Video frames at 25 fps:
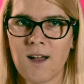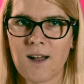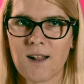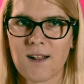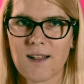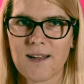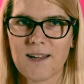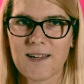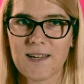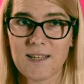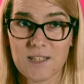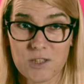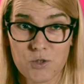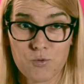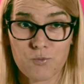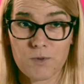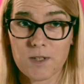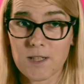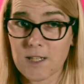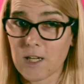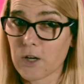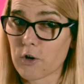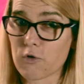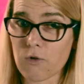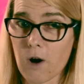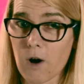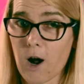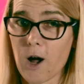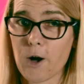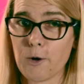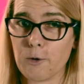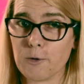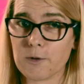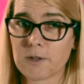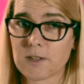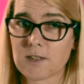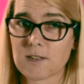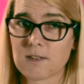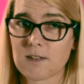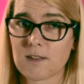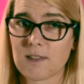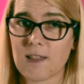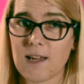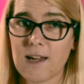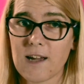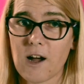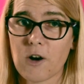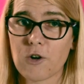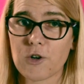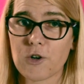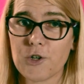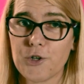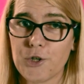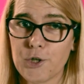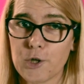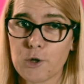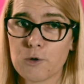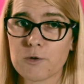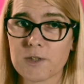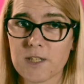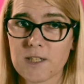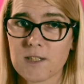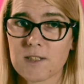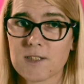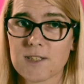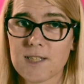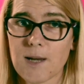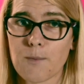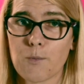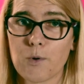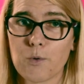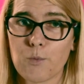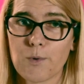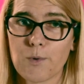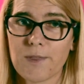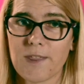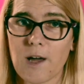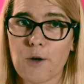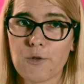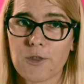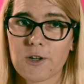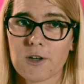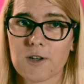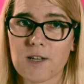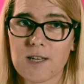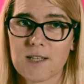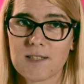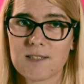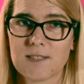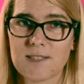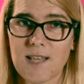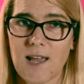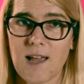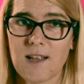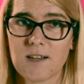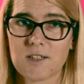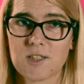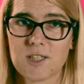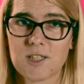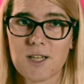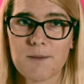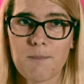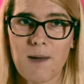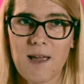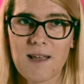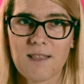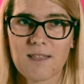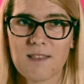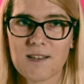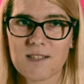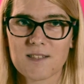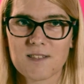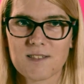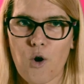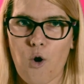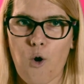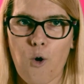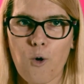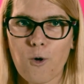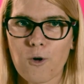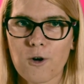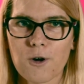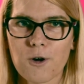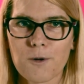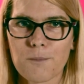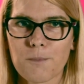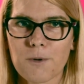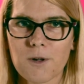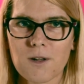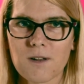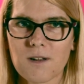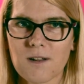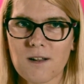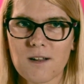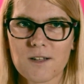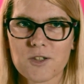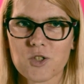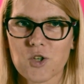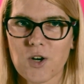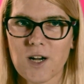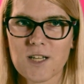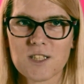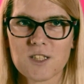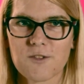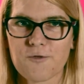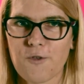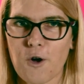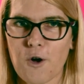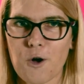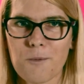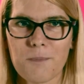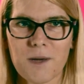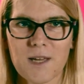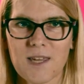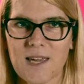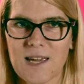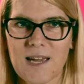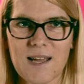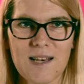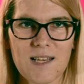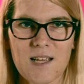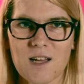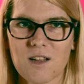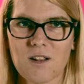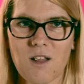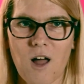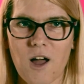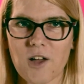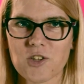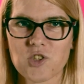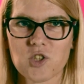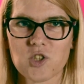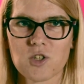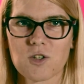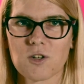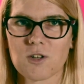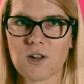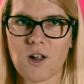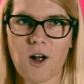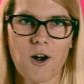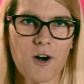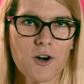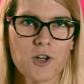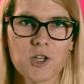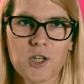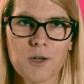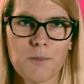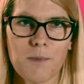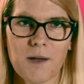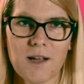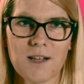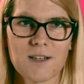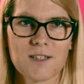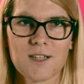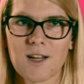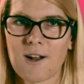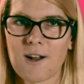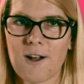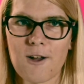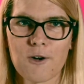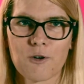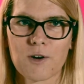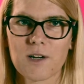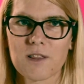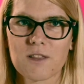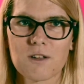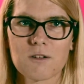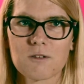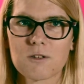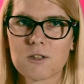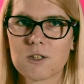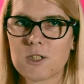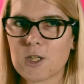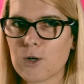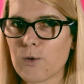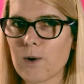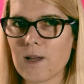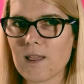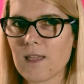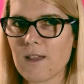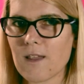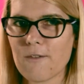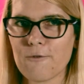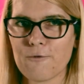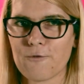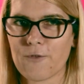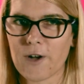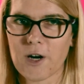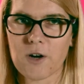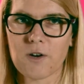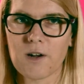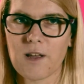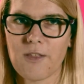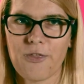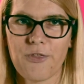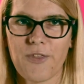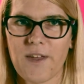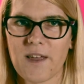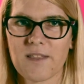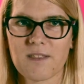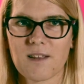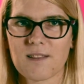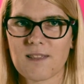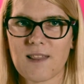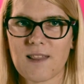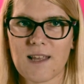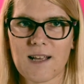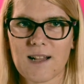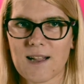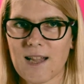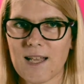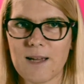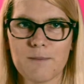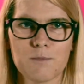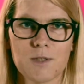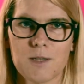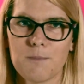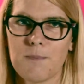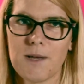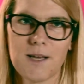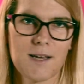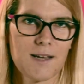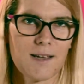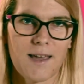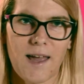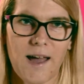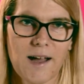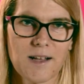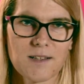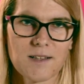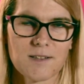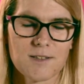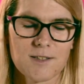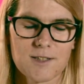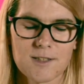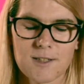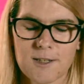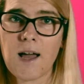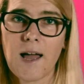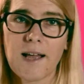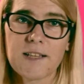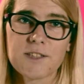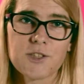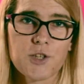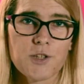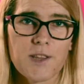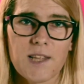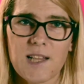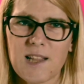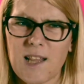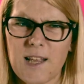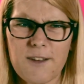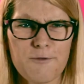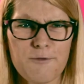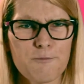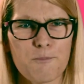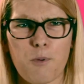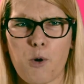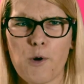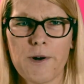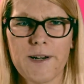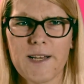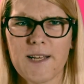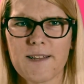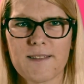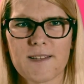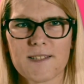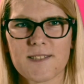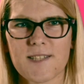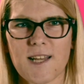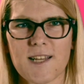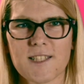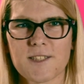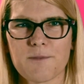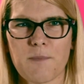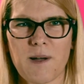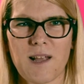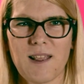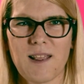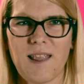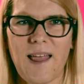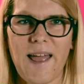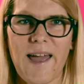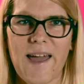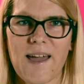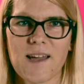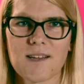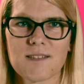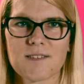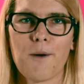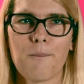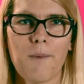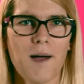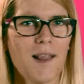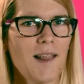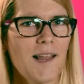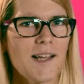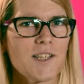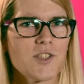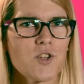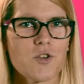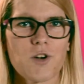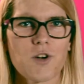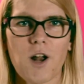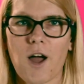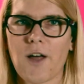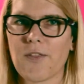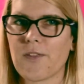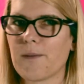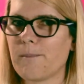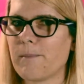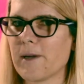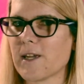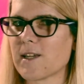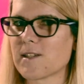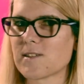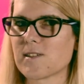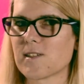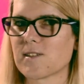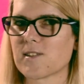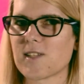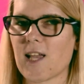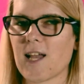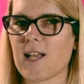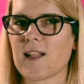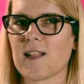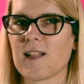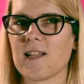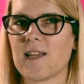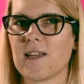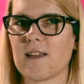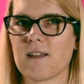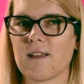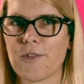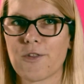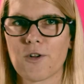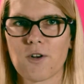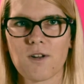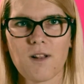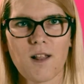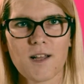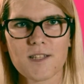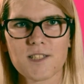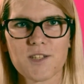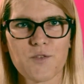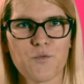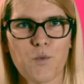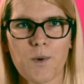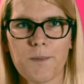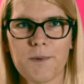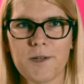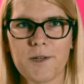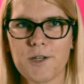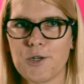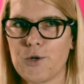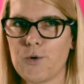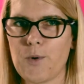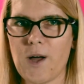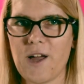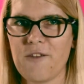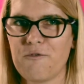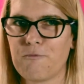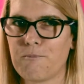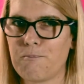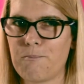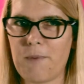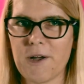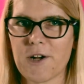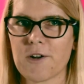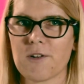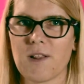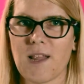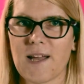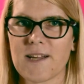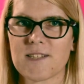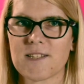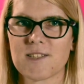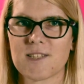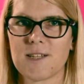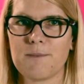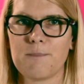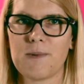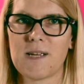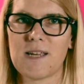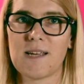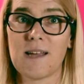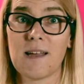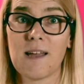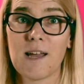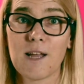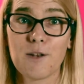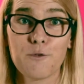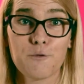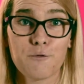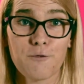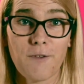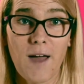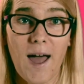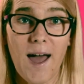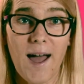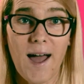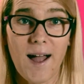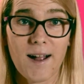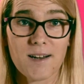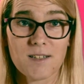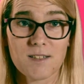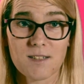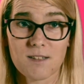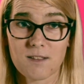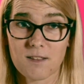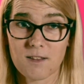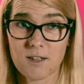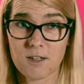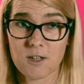Like, it's really gross. They are using someone without their consent to make this horrible transphobic ideological argument right? They're doing the very thing that they claim to be against. And so they love pointing at the size of my legs. My legs are not the biggest in cycling. There are lots of women who have bigger legs than me. In fact, the